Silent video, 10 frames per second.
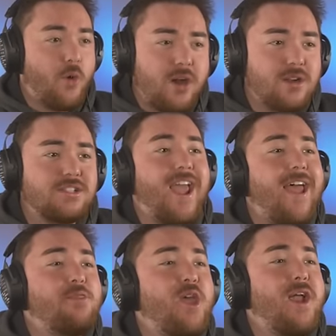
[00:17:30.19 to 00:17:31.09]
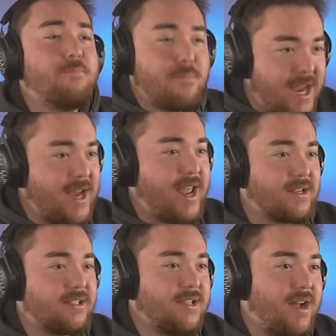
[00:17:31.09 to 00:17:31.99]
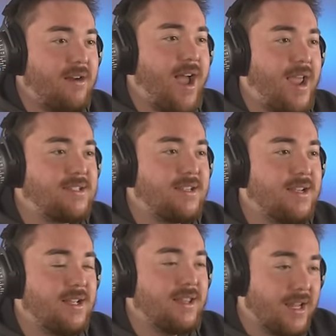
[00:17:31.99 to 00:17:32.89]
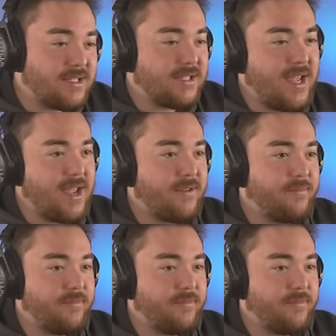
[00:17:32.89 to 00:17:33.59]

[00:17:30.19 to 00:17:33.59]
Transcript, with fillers: words and their meanings. All right, let's see.